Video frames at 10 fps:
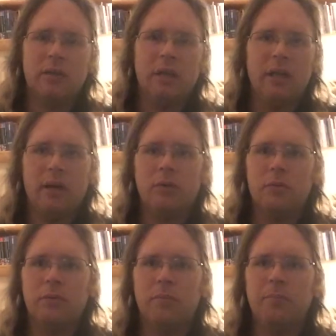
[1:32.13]
Okay, now,
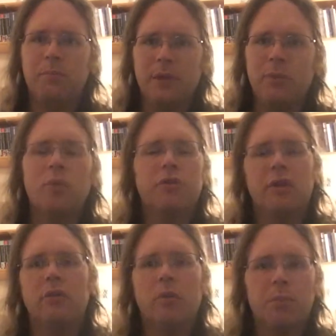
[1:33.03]
people were
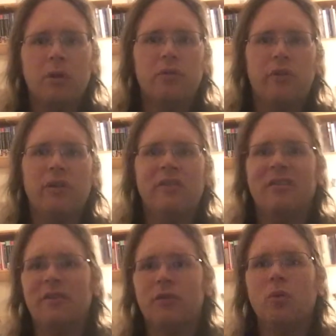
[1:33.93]
trying to approach this in
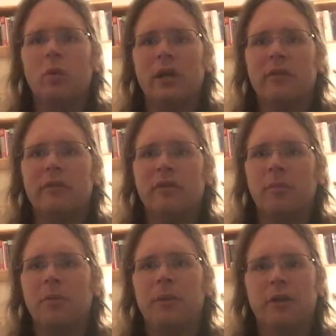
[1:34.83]
different ways. Some
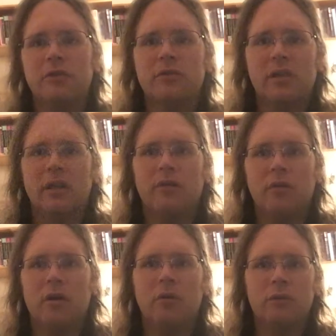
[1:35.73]
of the pictures that I
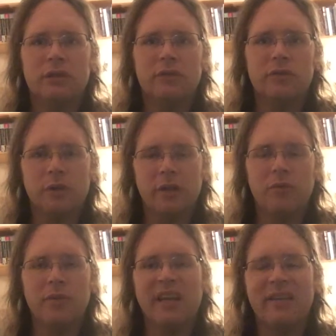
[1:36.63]
saw when this
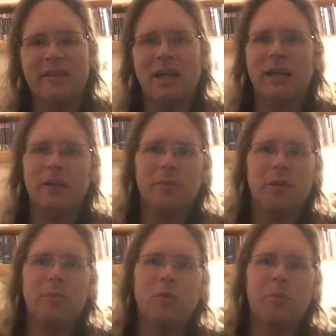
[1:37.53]
craze was at its height,
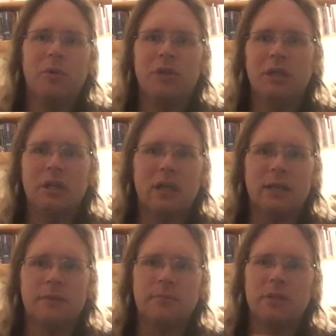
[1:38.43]
people were putting,
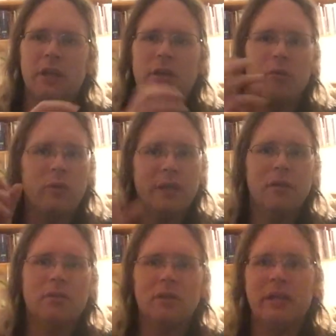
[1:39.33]
um, taking a
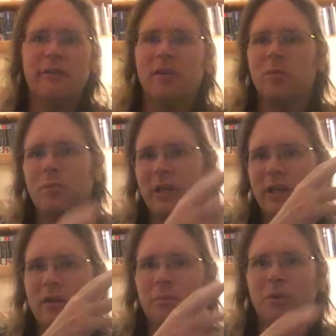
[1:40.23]
regular lightsaber
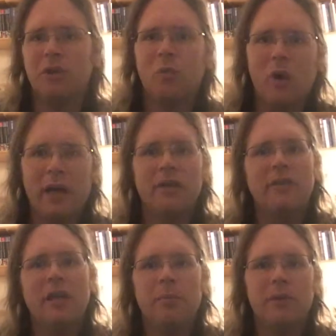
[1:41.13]
blade and putting wire
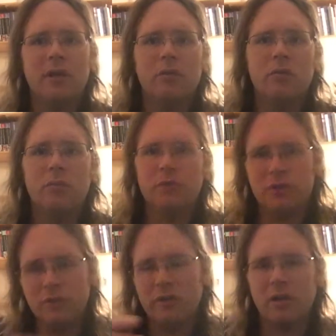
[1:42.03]
tape down
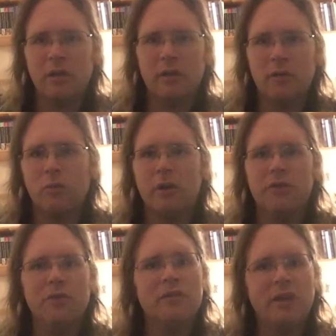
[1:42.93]
two si or down one or
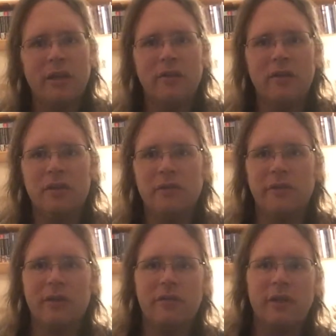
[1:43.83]
two sides of it,
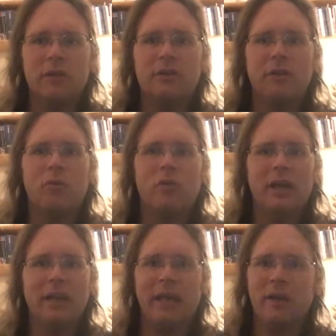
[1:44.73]
so that if held at the
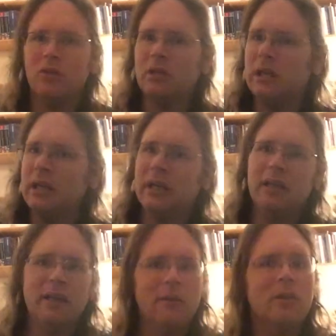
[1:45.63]
right angle,
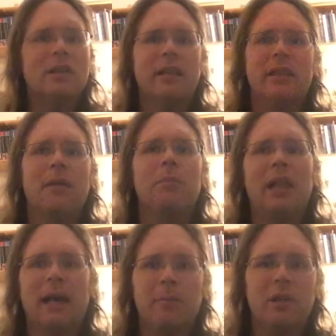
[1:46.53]
it looked like that
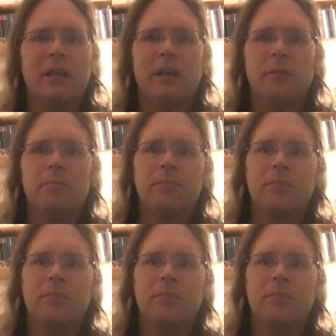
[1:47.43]
black blade.